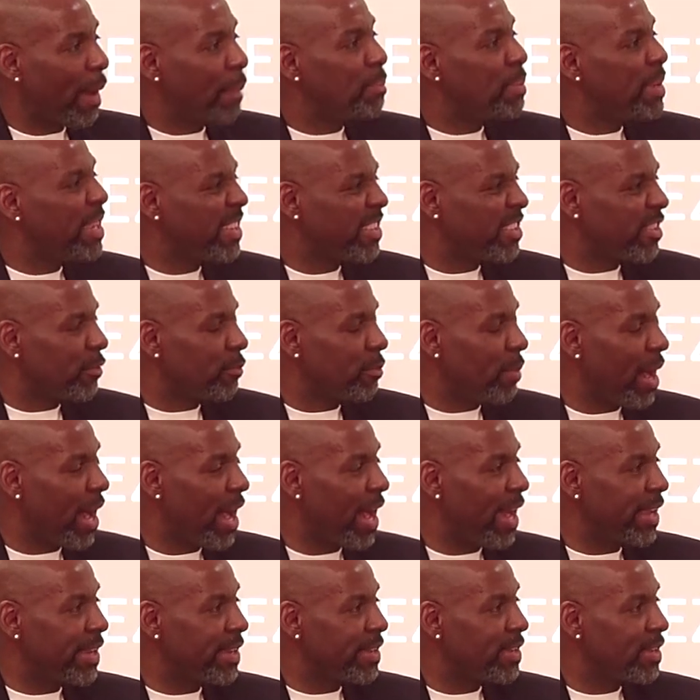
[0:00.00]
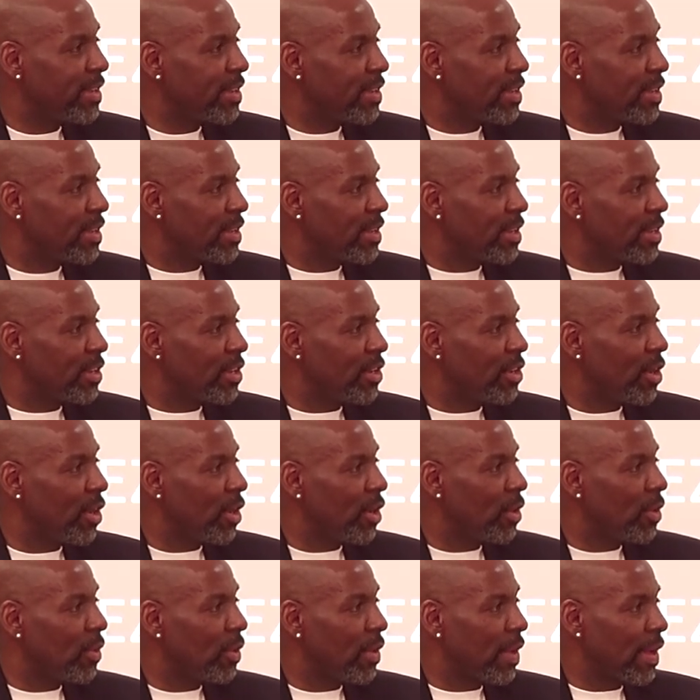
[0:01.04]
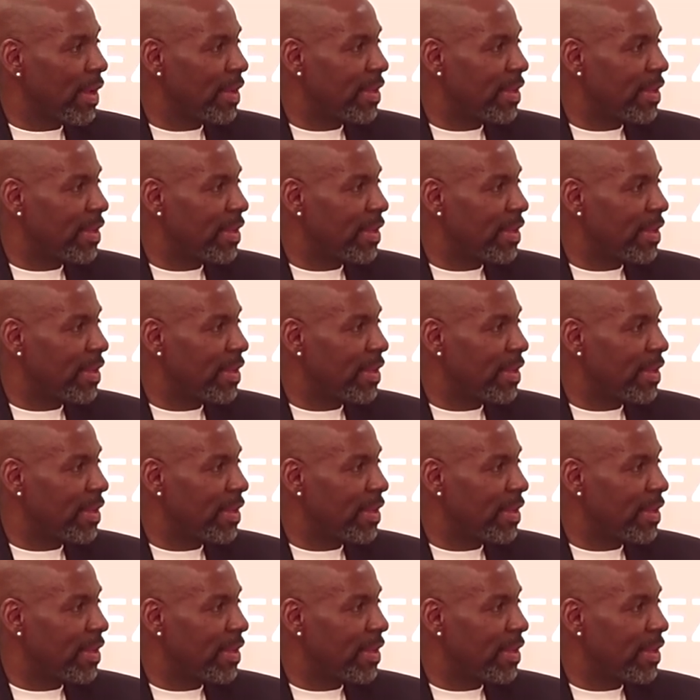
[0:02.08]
my peace of mind, you know,